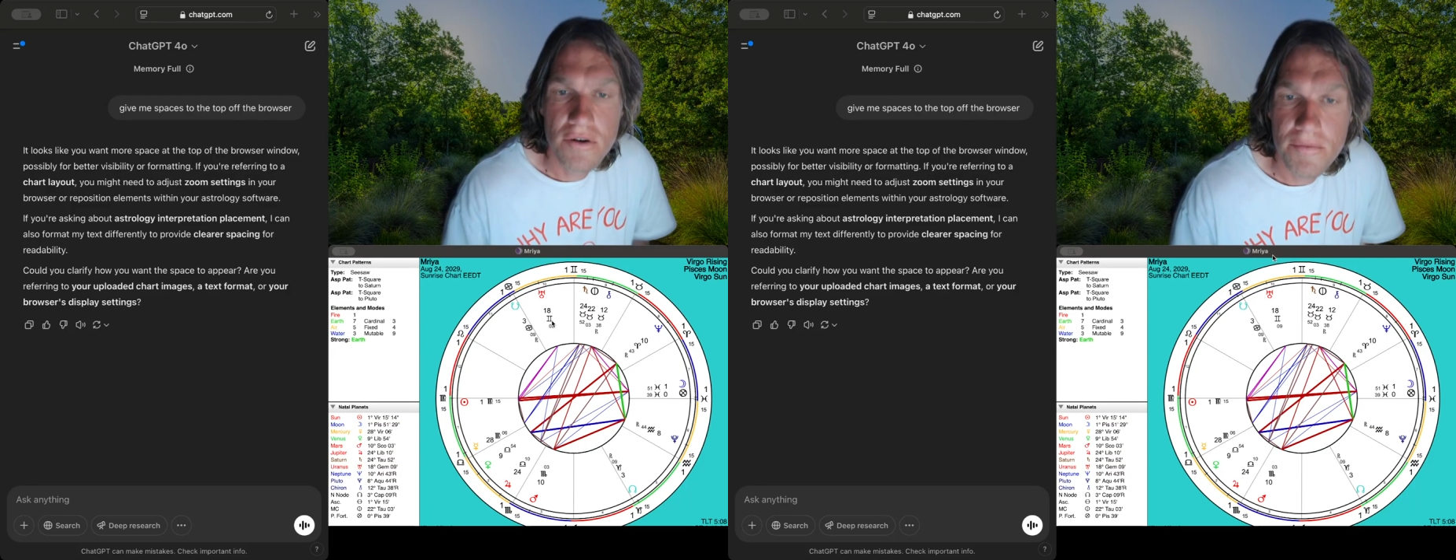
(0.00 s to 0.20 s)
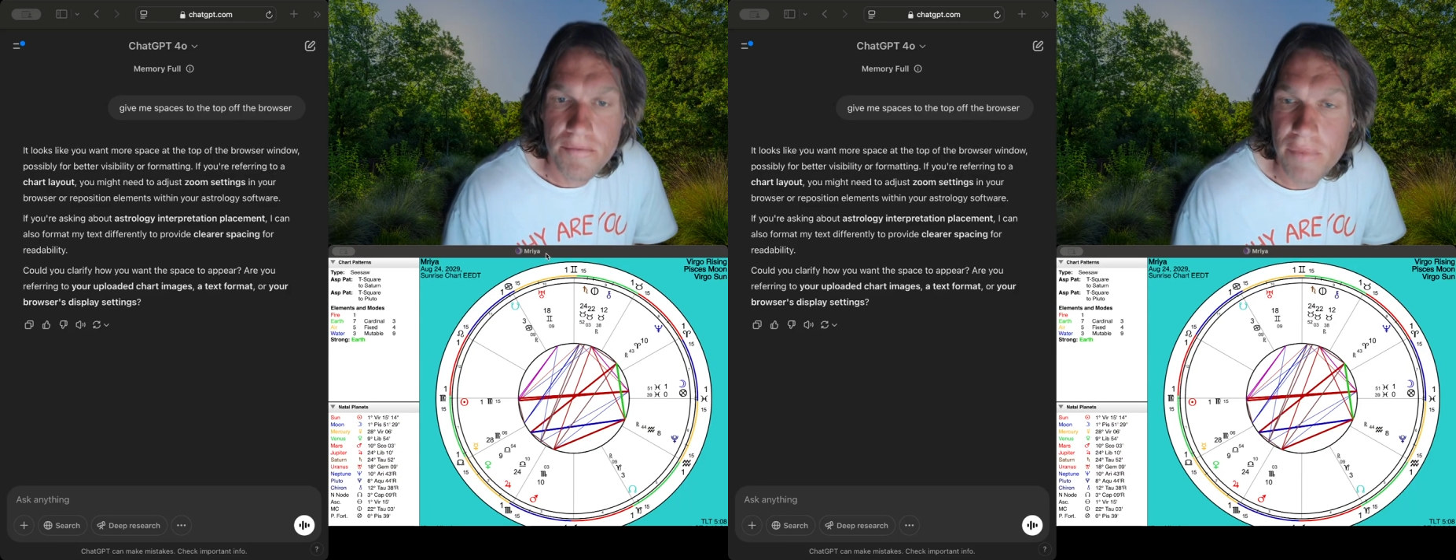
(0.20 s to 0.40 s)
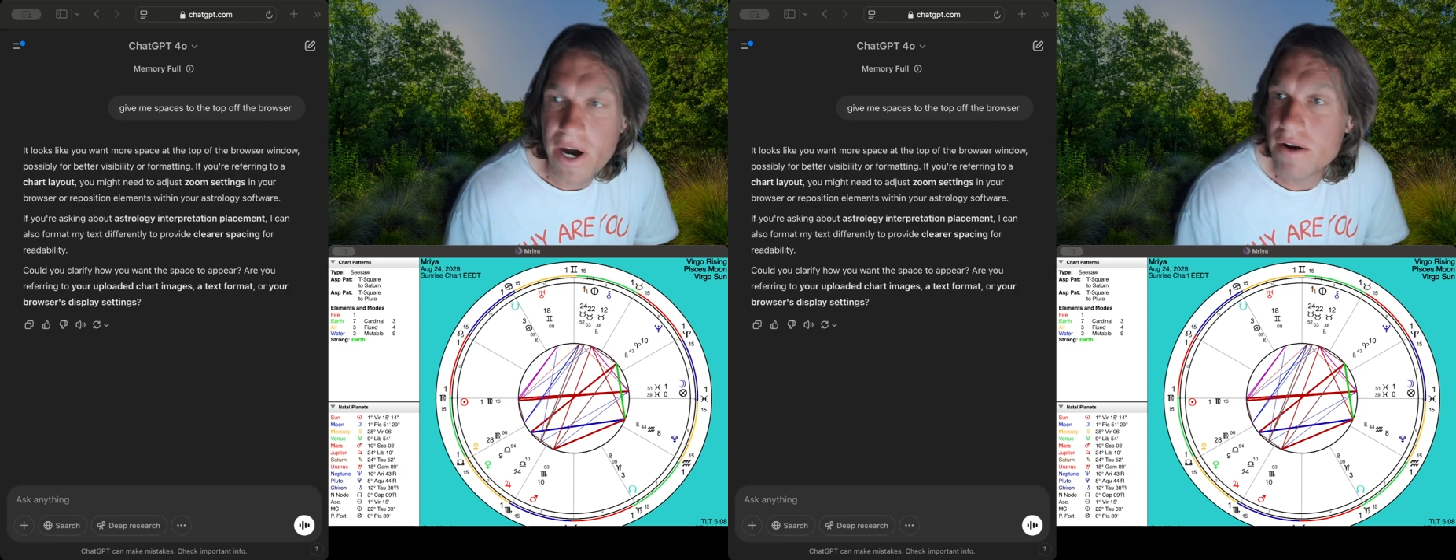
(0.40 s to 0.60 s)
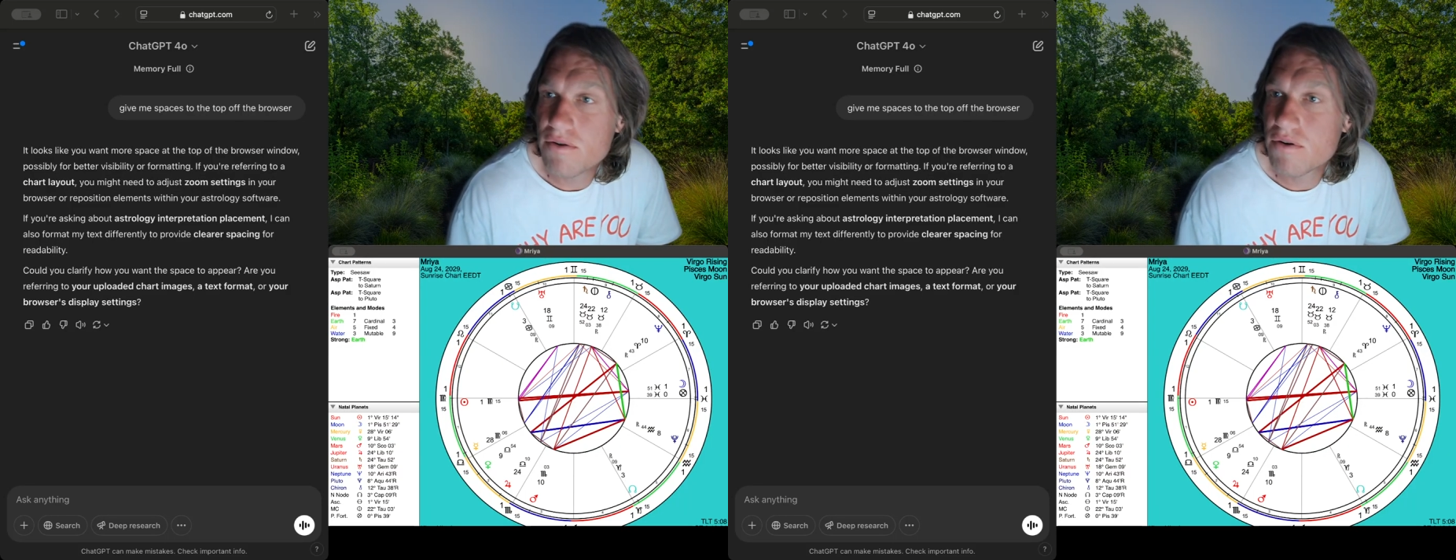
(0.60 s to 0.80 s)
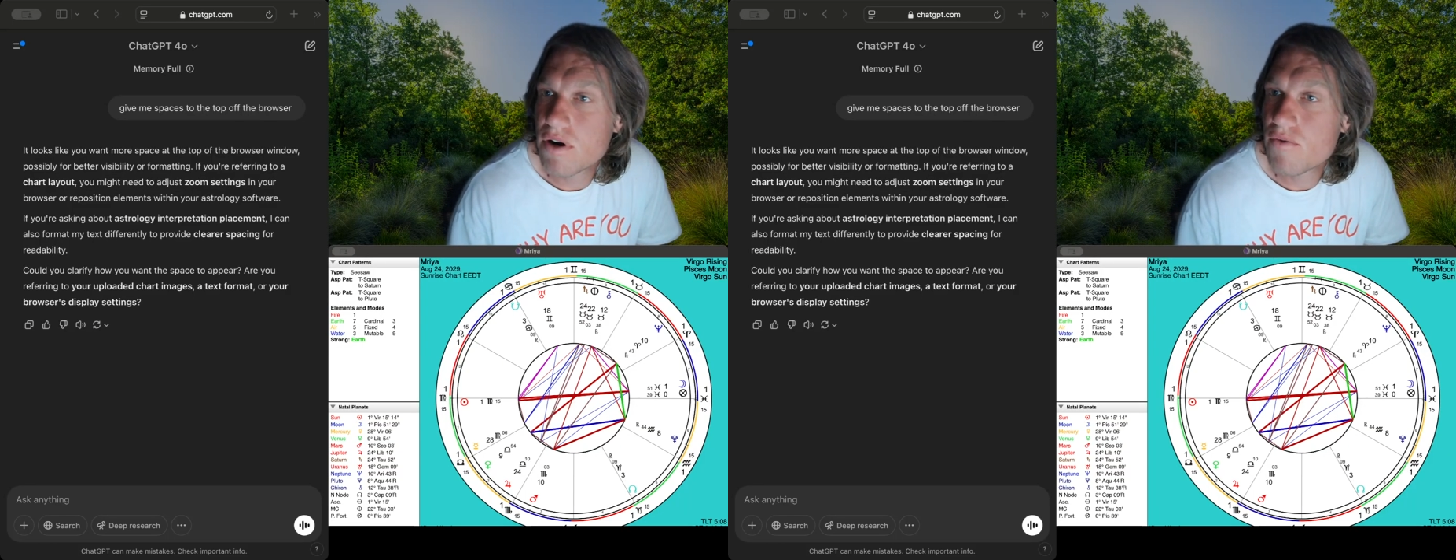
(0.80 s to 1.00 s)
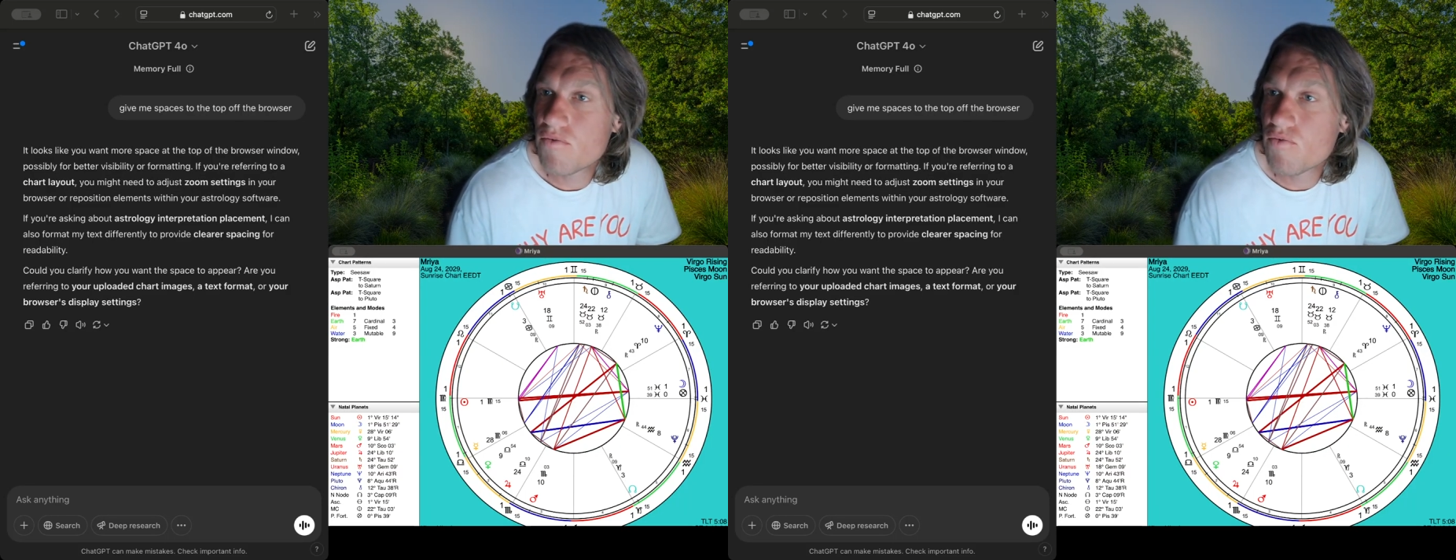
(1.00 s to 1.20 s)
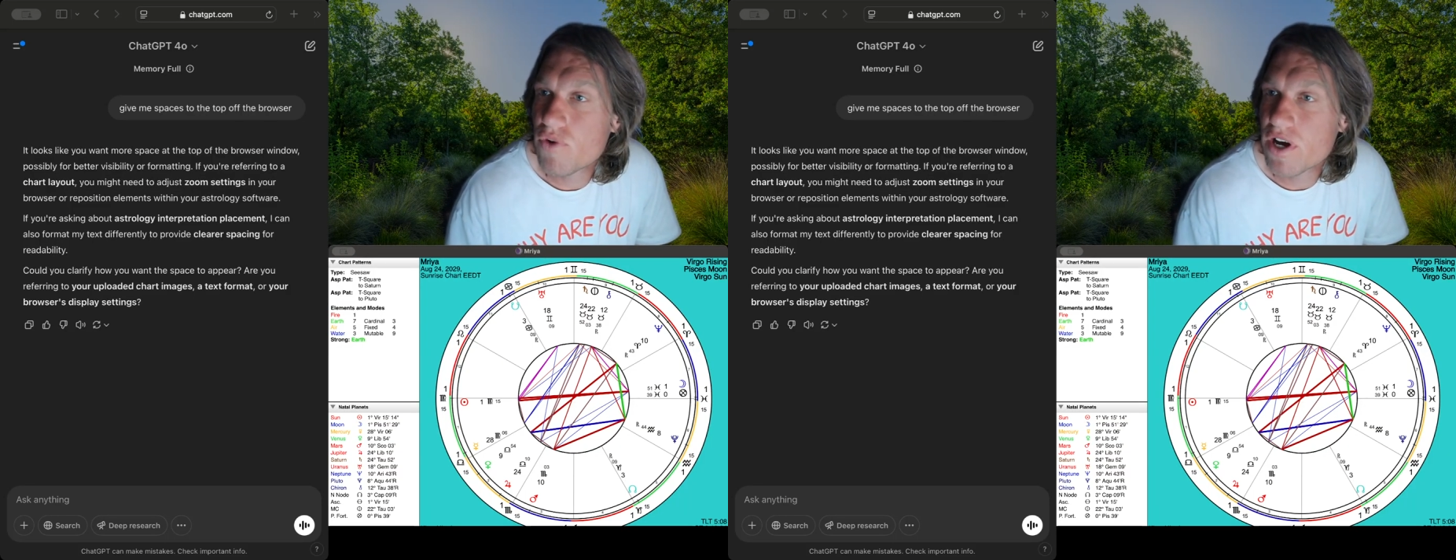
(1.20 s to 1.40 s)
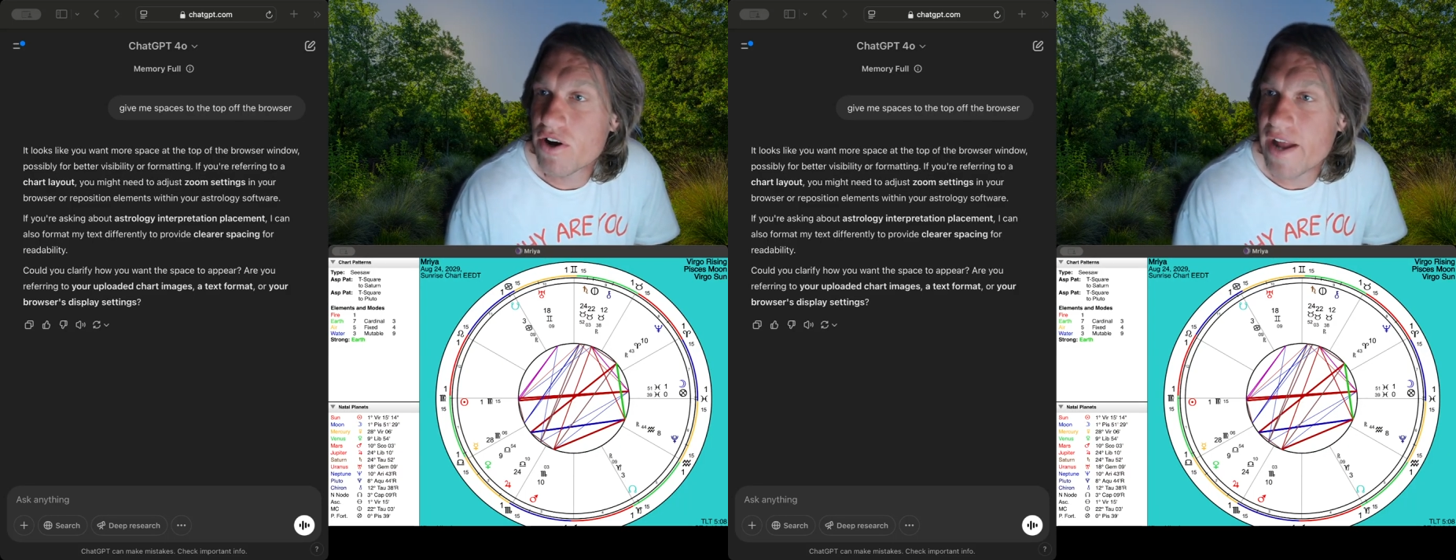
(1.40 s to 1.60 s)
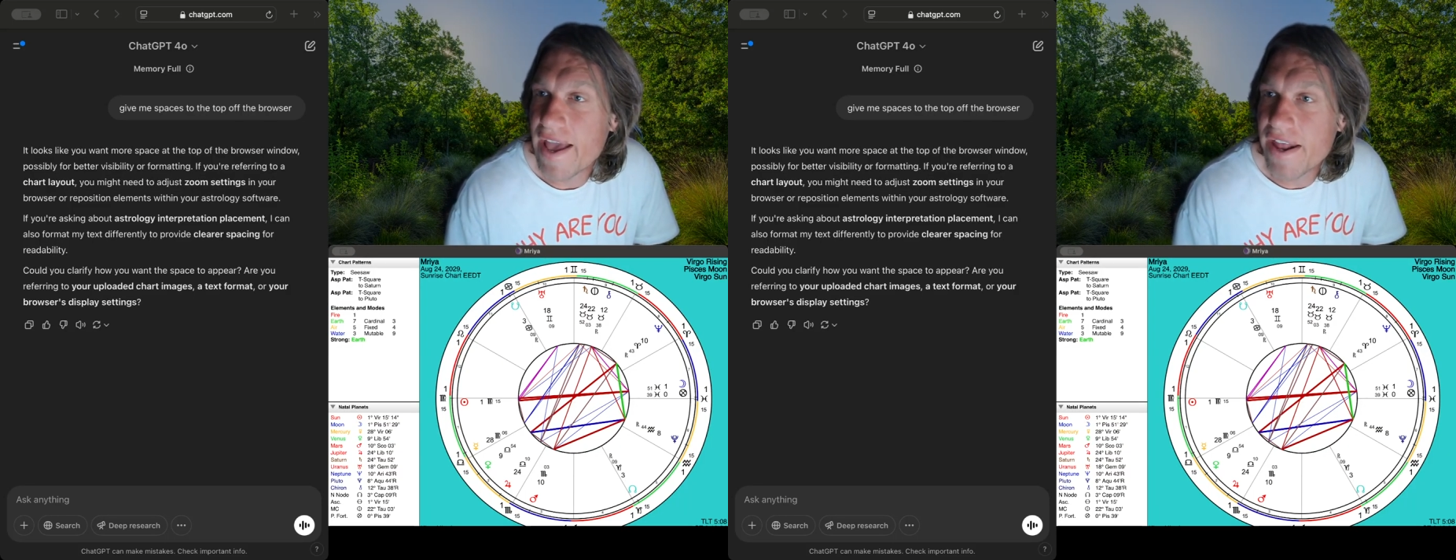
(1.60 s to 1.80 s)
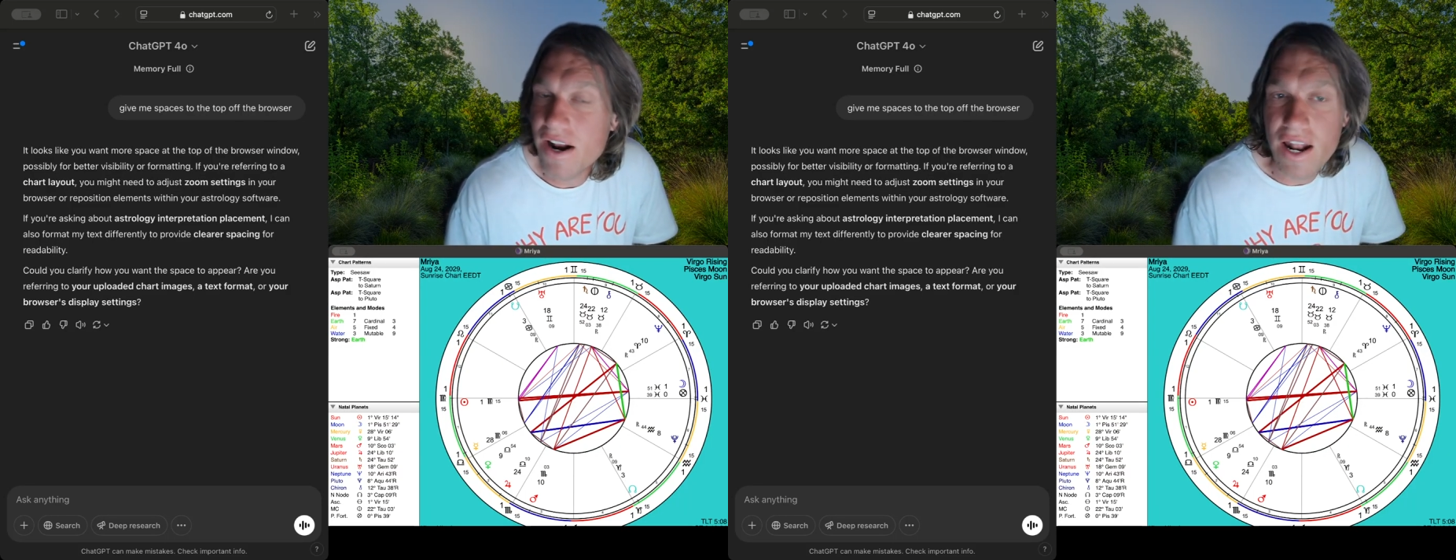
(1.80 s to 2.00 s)
But we're going to
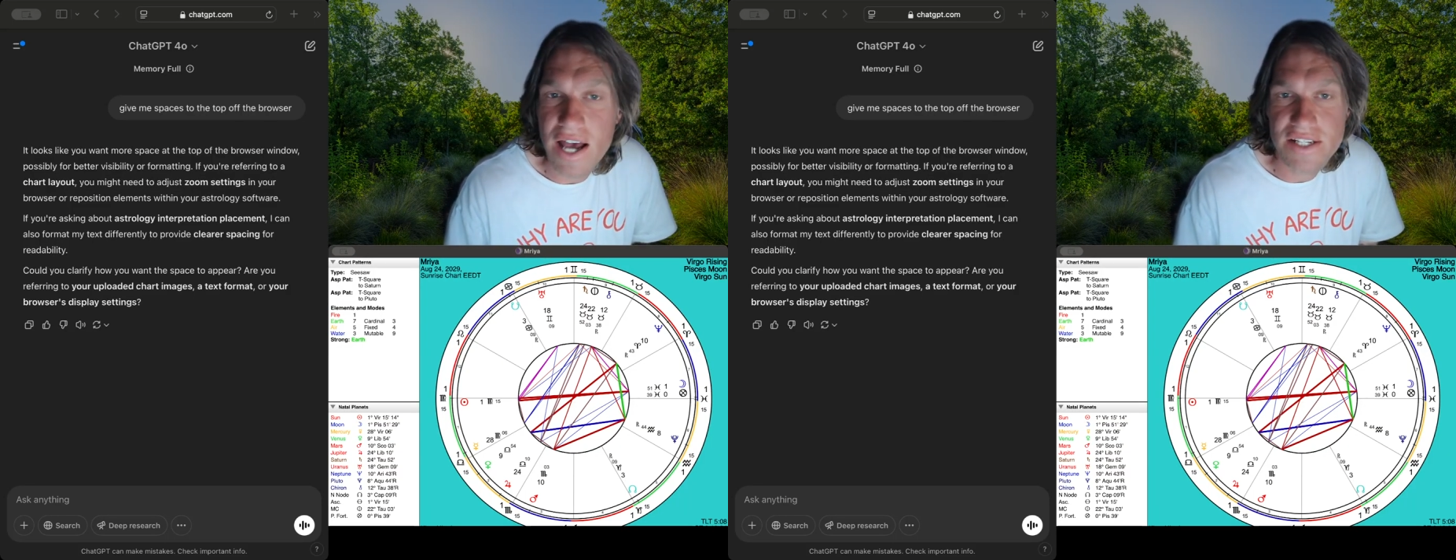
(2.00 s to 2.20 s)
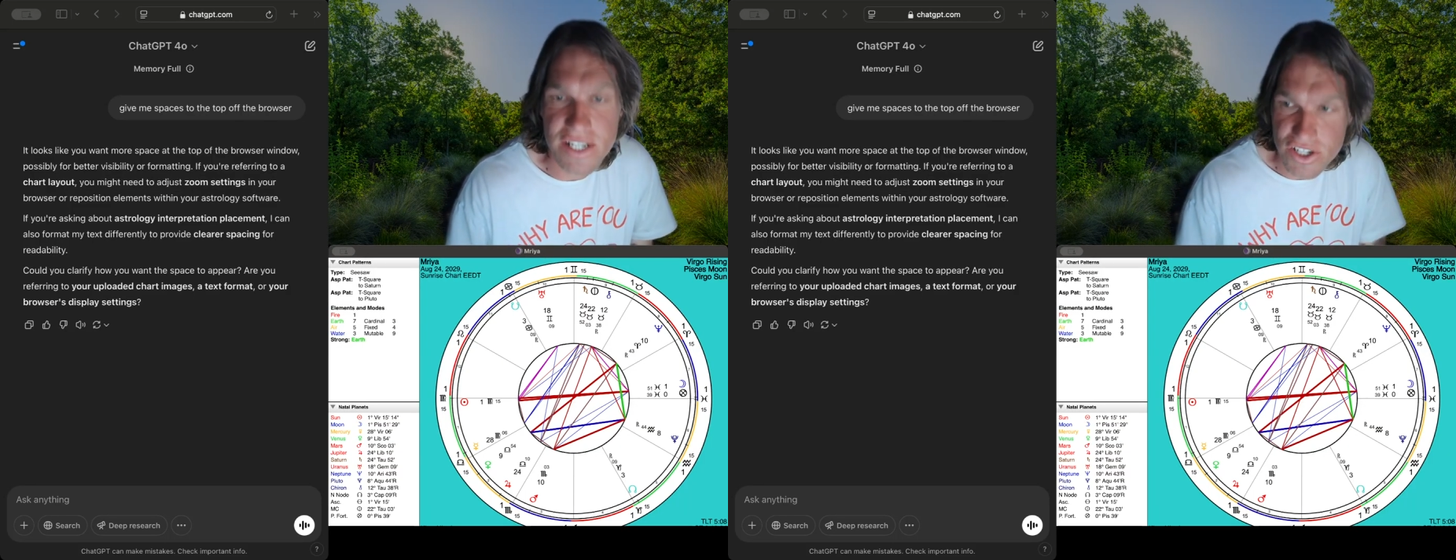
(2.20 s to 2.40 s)
analyze this